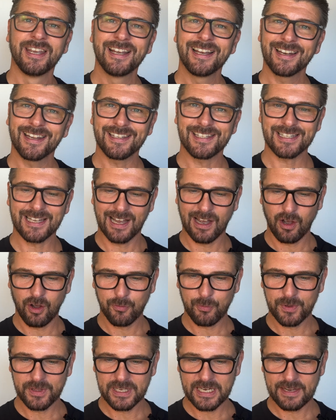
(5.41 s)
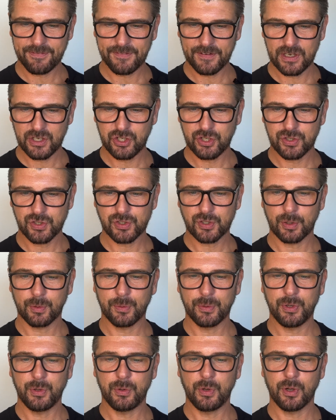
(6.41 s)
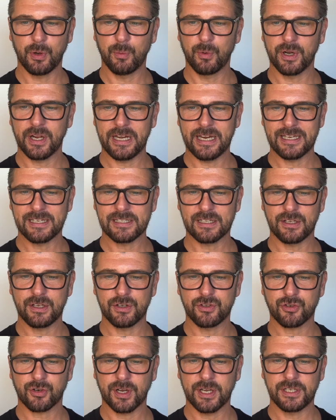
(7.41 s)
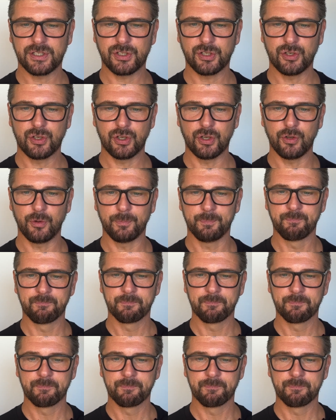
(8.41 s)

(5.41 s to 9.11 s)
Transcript: Let's start off with the definition so you know what it is that you're trying to do.